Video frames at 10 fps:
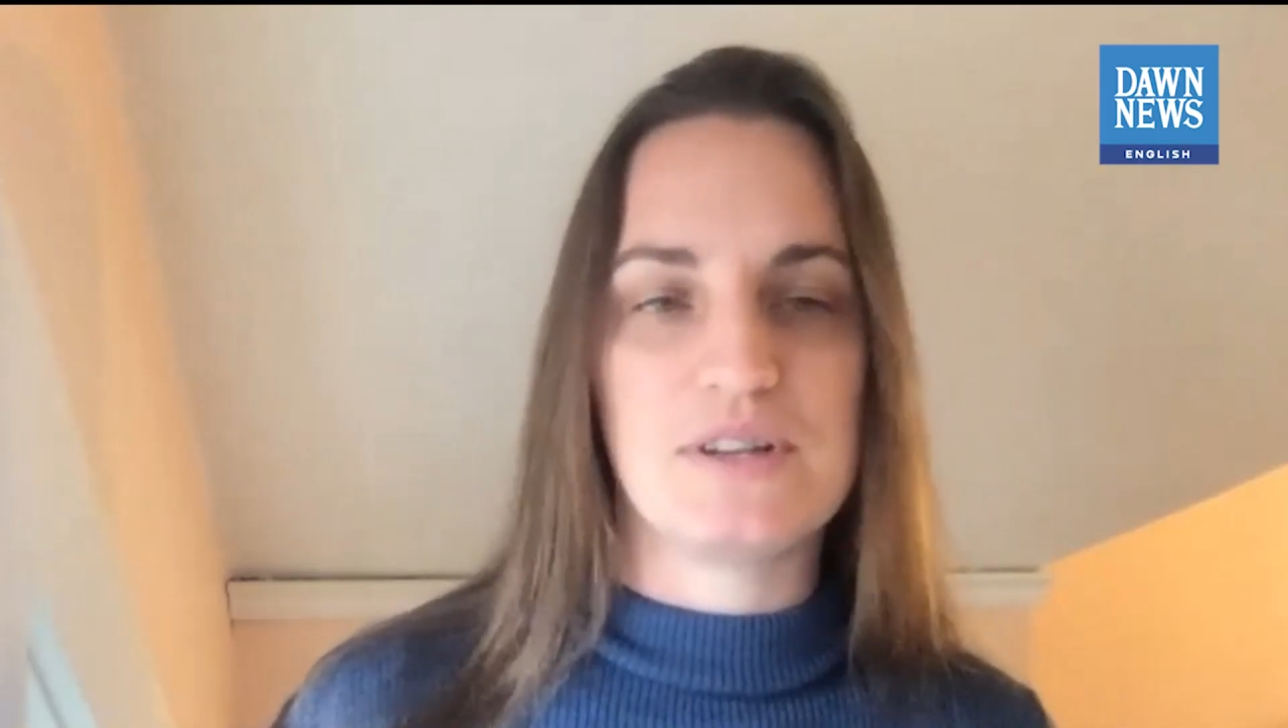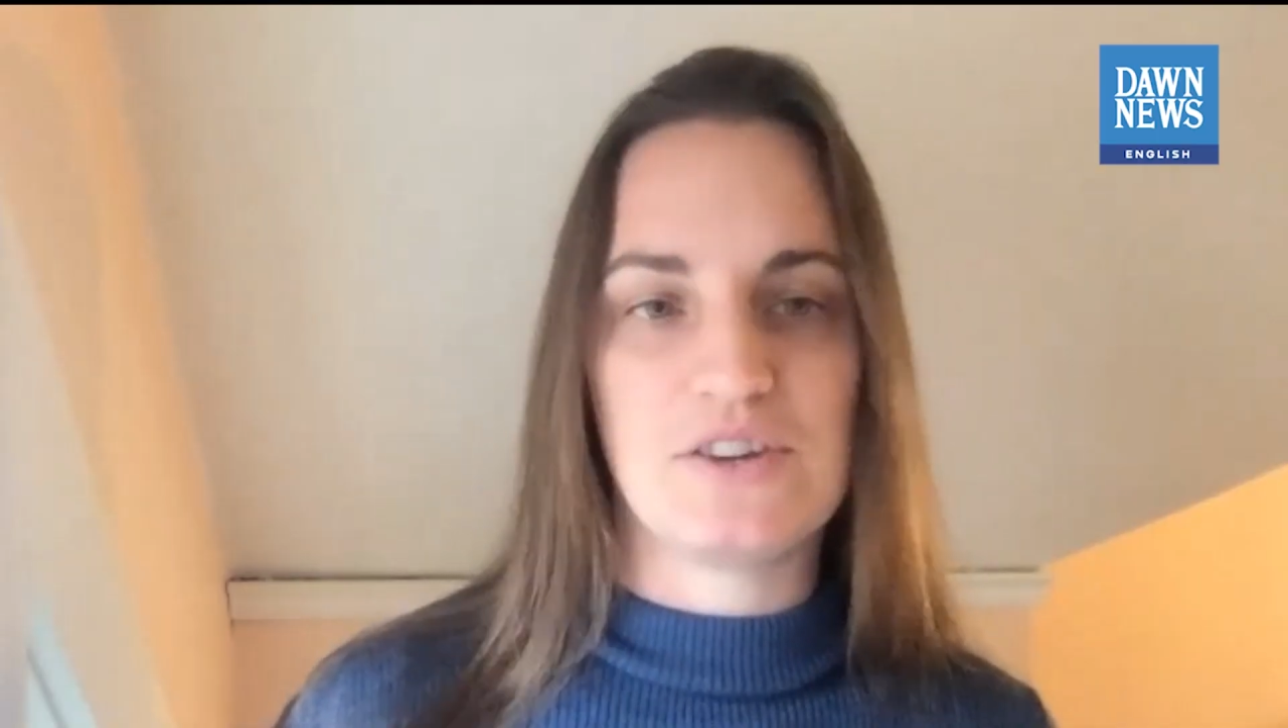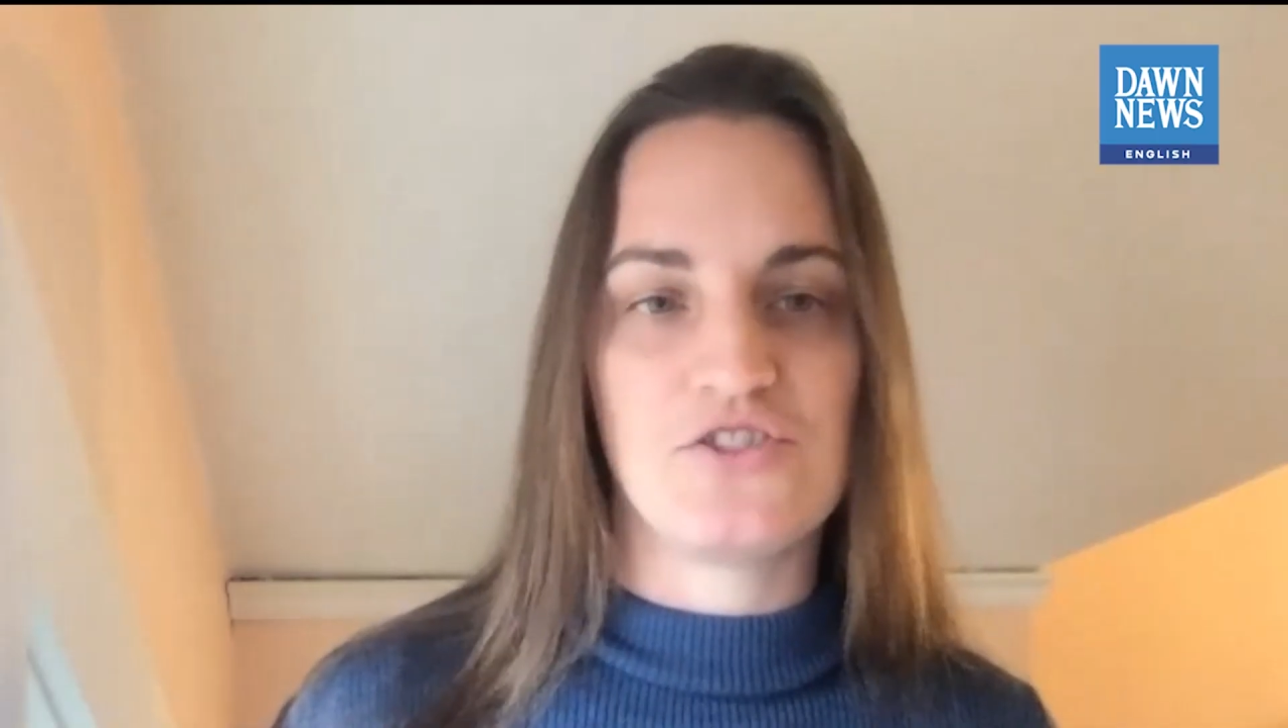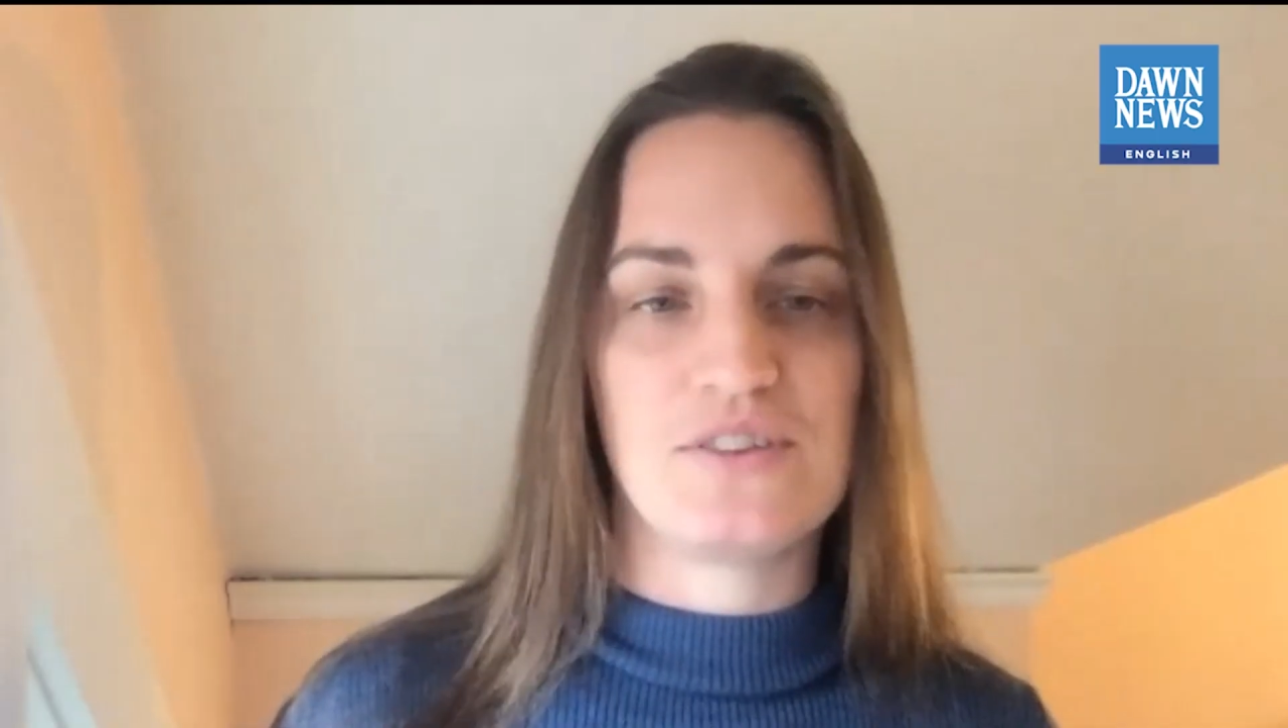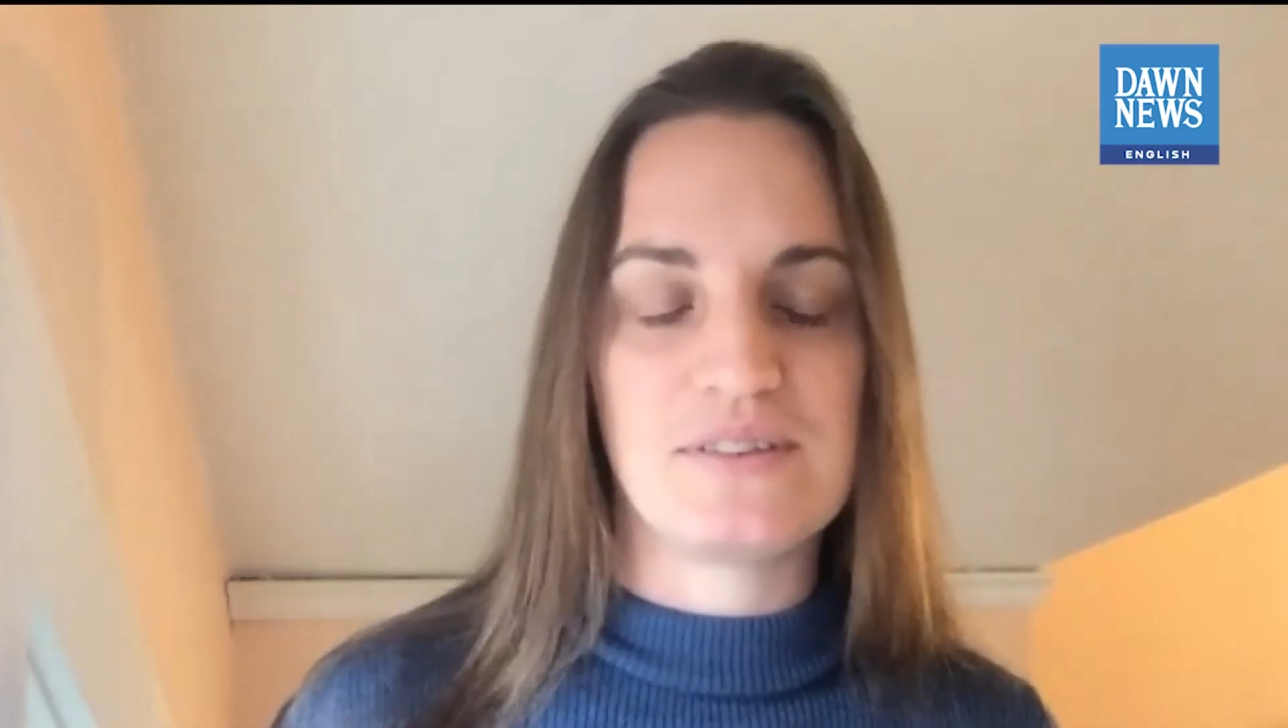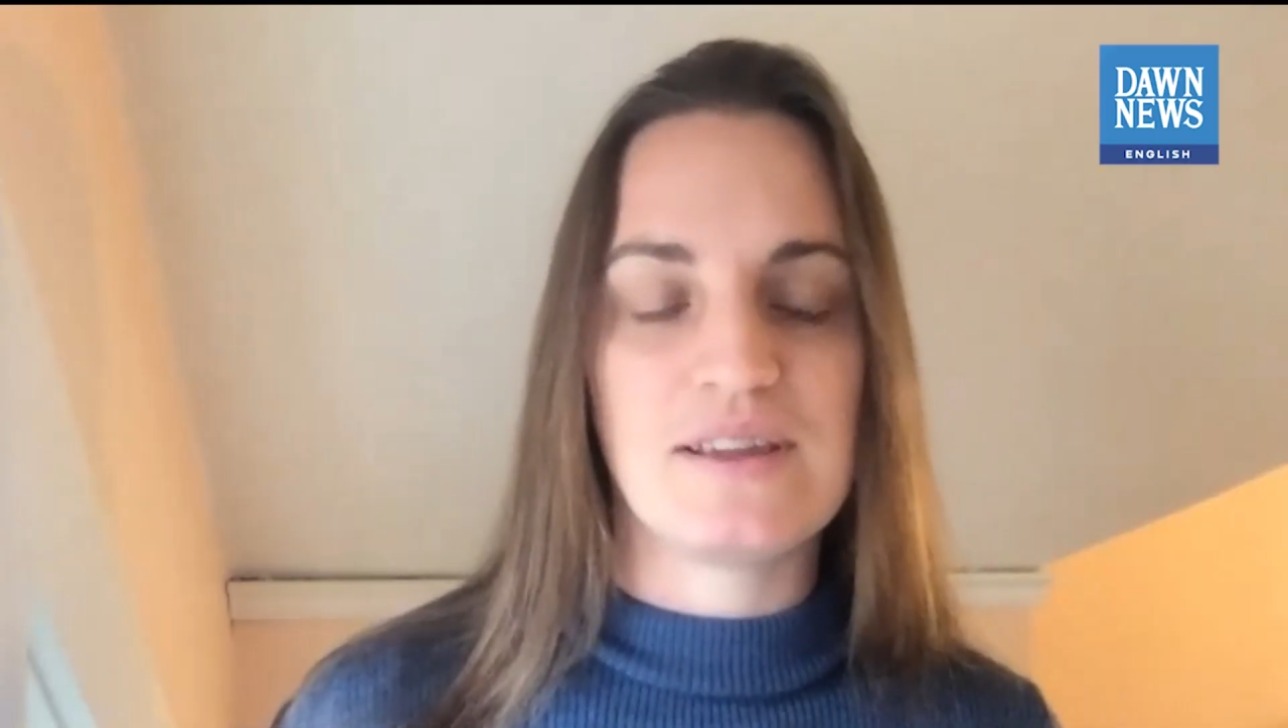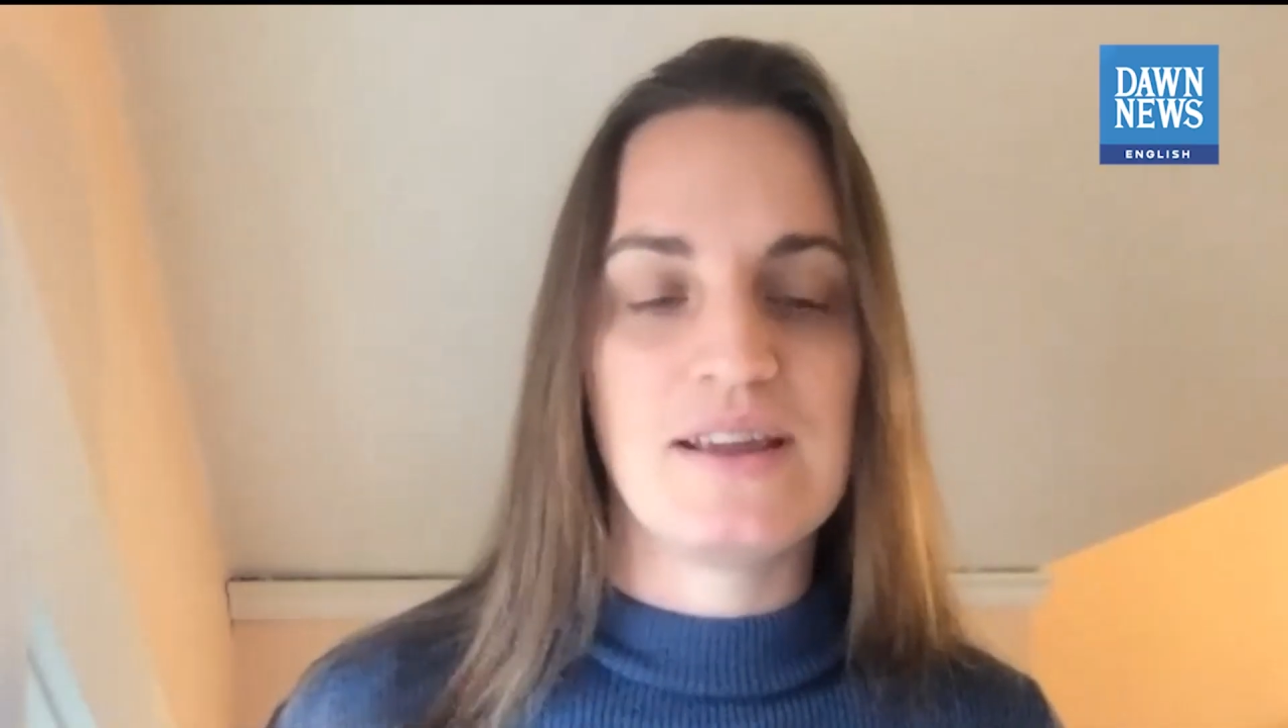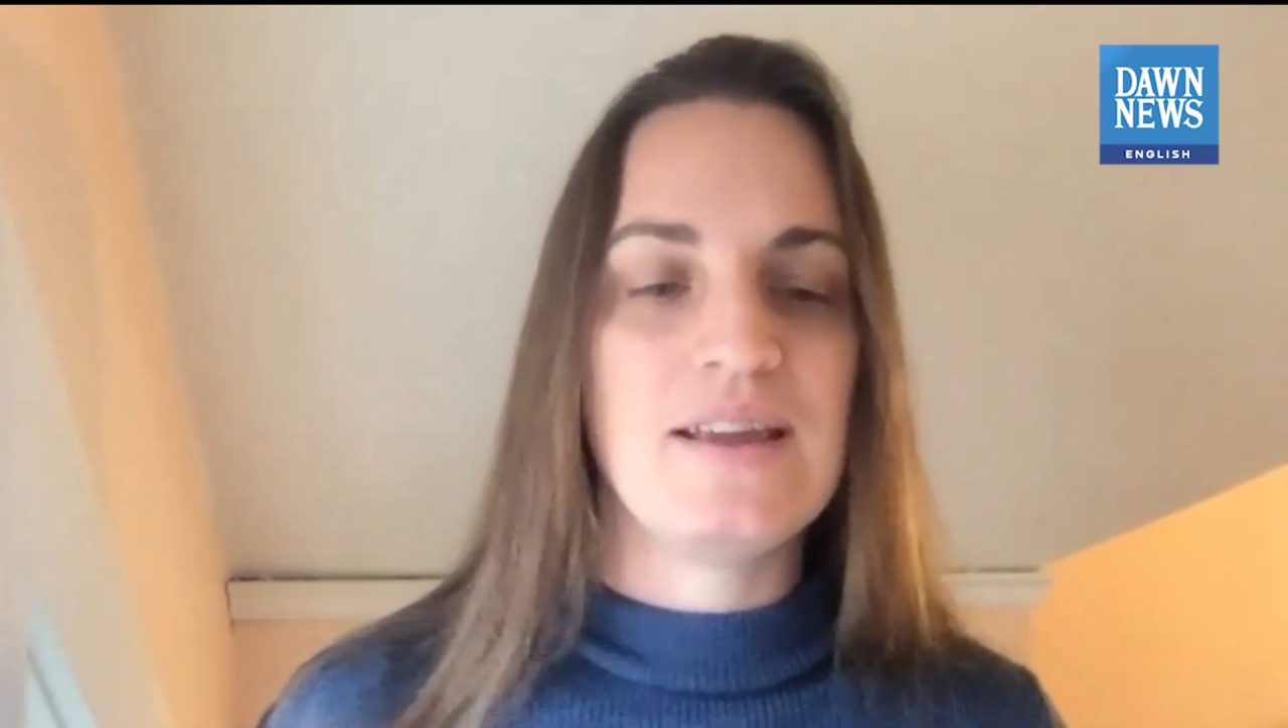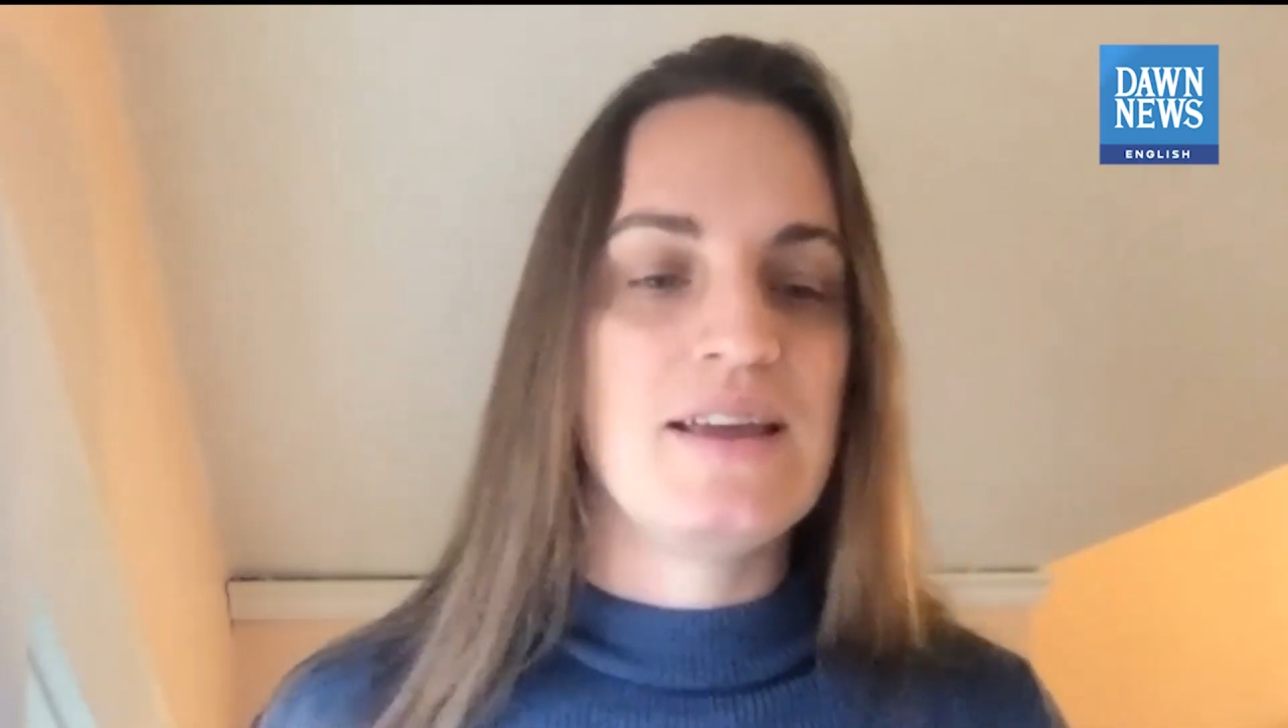predictions